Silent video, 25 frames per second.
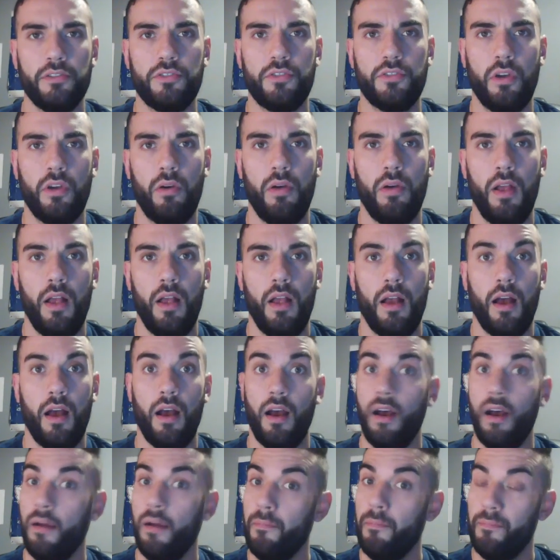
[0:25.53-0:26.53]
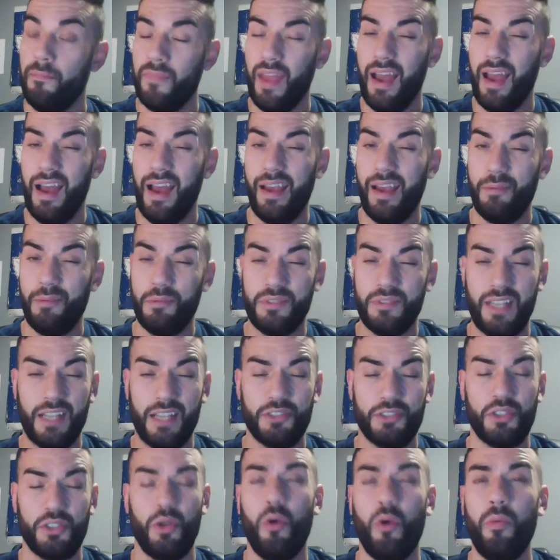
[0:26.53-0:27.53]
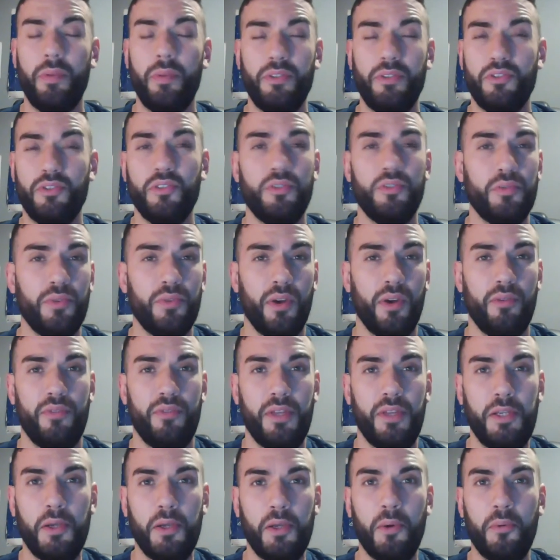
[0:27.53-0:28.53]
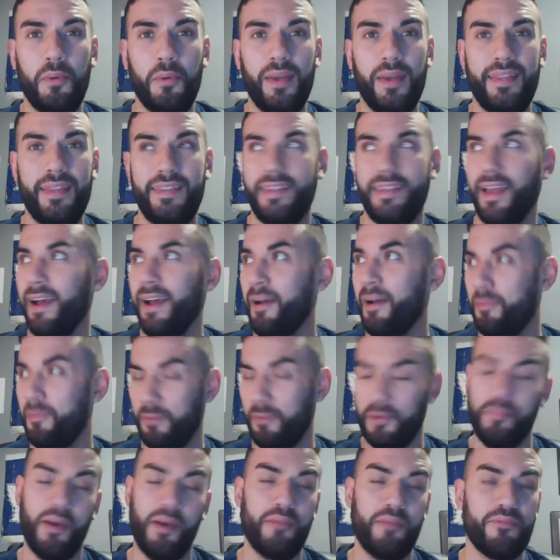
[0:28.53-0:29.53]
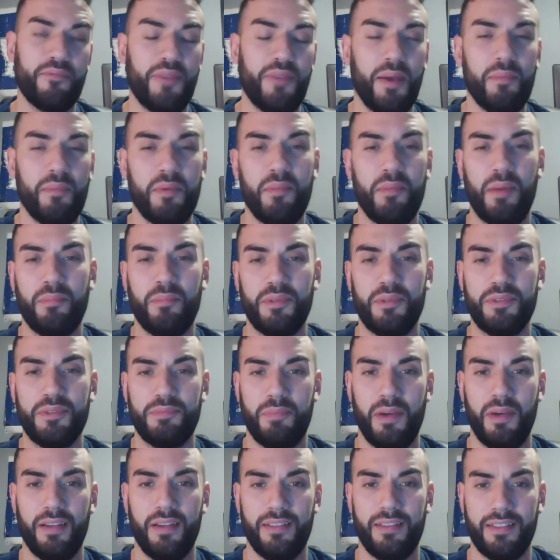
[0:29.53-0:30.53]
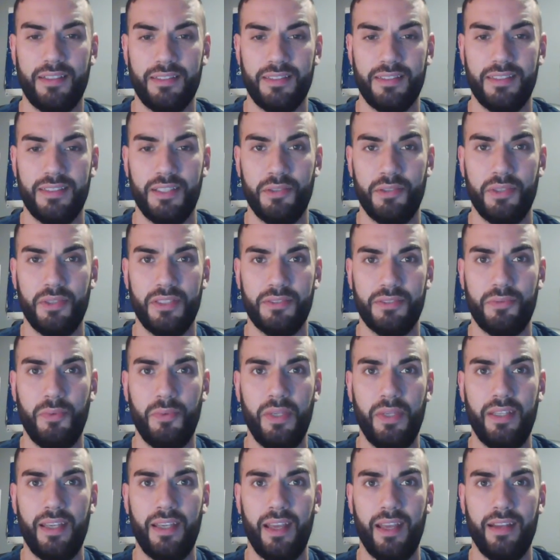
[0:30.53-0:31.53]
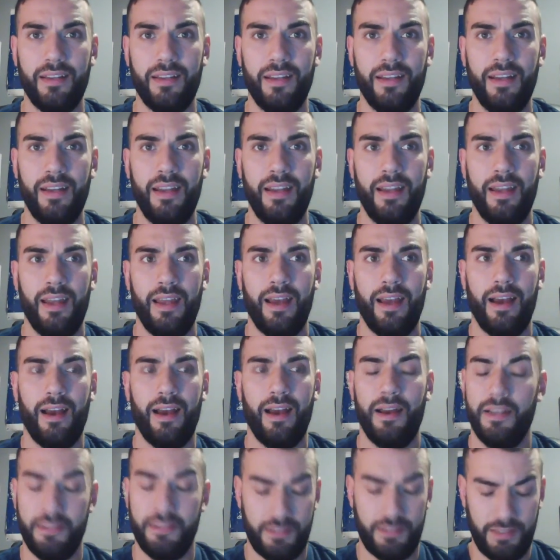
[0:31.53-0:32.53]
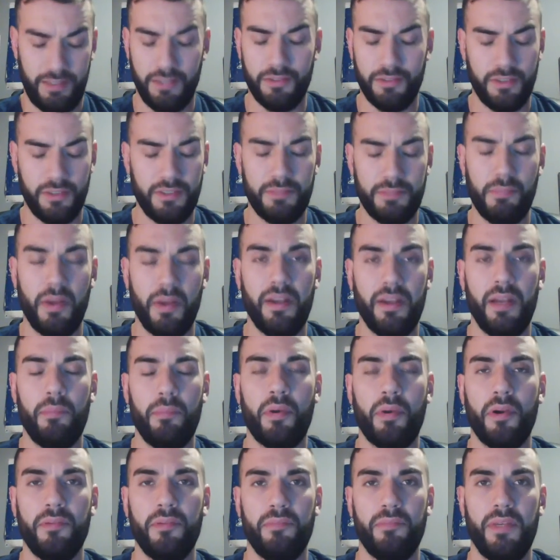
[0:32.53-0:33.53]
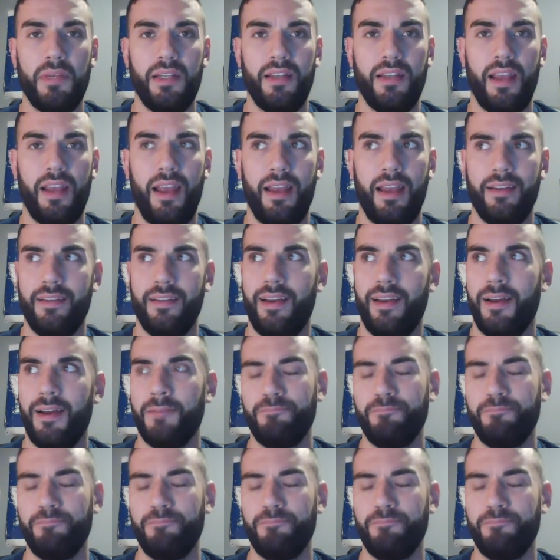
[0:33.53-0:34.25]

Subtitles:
So I was actually hoping to do a video with one of my family members, but considering it's weekend, it's Monday, pardon me, and